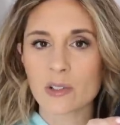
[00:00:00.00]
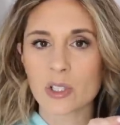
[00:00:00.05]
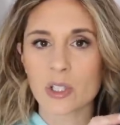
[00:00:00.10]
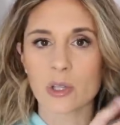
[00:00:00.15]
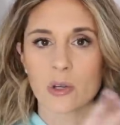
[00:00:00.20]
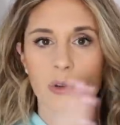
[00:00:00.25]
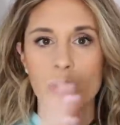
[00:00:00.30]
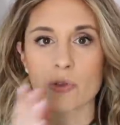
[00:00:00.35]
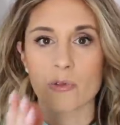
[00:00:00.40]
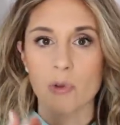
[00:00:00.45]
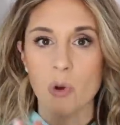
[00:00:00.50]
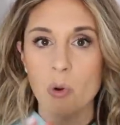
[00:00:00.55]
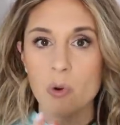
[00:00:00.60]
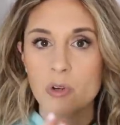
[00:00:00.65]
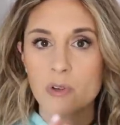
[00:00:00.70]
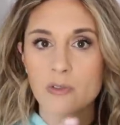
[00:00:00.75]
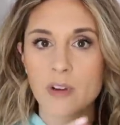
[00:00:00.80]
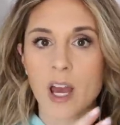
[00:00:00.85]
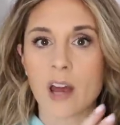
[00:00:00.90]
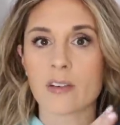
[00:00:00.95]
You can throw it
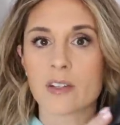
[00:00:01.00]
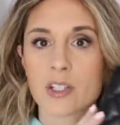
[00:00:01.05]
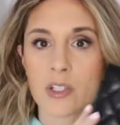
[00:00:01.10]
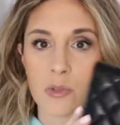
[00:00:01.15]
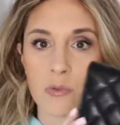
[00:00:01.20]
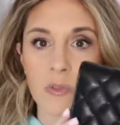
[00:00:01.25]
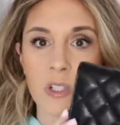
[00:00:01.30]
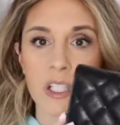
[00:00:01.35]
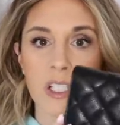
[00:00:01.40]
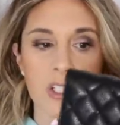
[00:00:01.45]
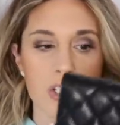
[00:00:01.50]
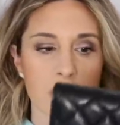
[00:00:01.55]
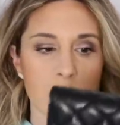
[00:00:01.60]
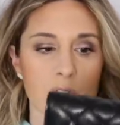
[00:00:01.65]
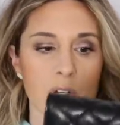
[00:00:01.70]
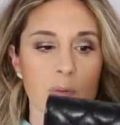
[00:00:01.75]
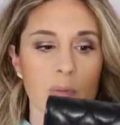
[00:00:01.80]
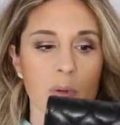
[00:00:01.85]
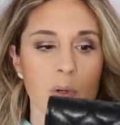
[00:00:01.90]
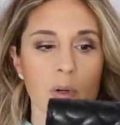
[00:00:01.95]
around, it's really
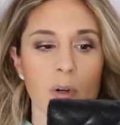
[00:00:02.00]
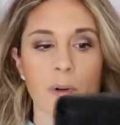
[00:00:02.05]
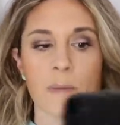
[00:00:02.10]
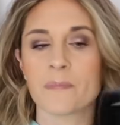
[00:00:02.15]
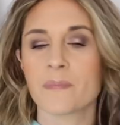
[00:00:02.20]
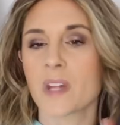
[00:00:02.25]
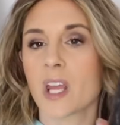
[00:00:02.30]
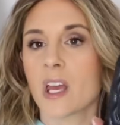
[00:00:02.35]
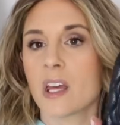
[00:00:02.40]
durable.